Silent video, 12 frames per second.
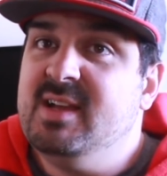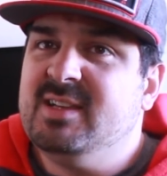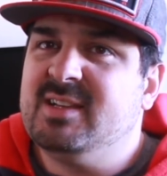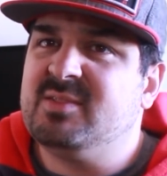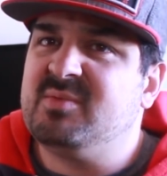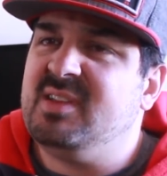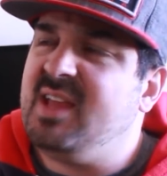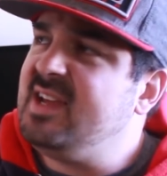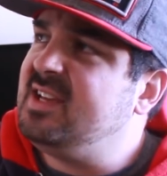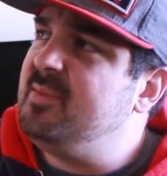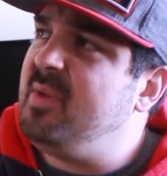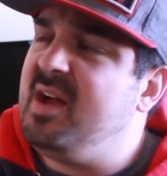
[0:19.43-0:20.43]
She doesn't really
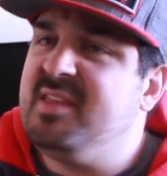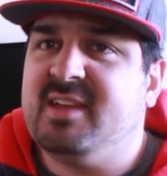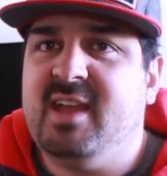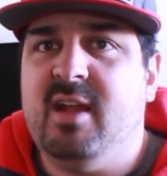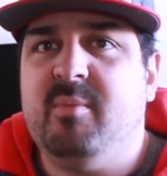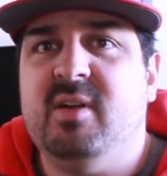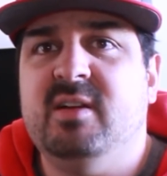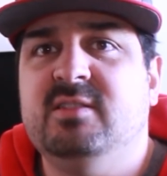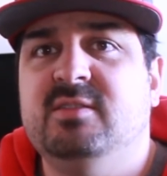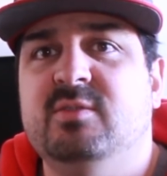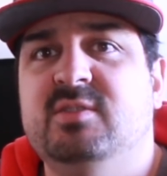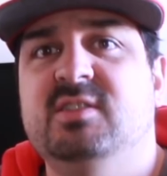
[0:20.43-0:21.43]
like getting behind the camera,
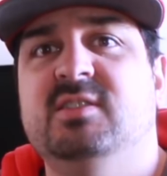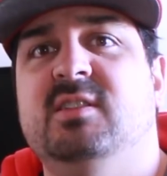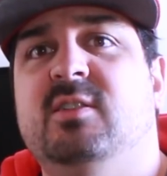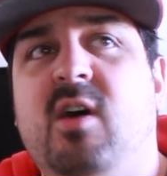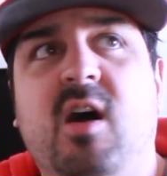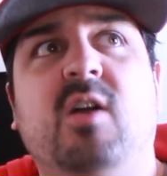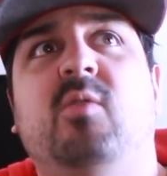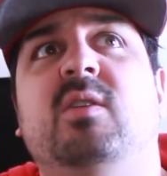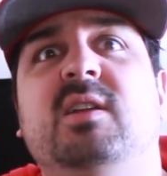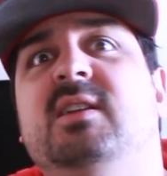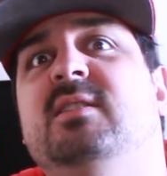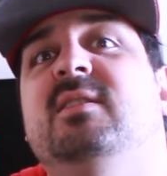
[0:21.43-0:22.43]
so she's a little
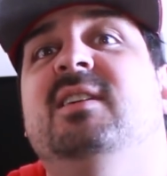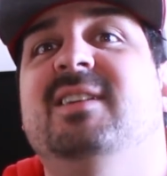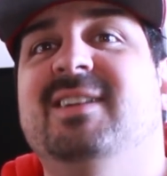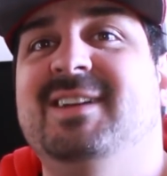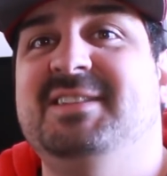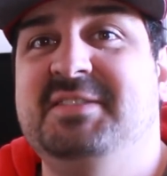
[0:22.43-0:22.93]
awkward in it.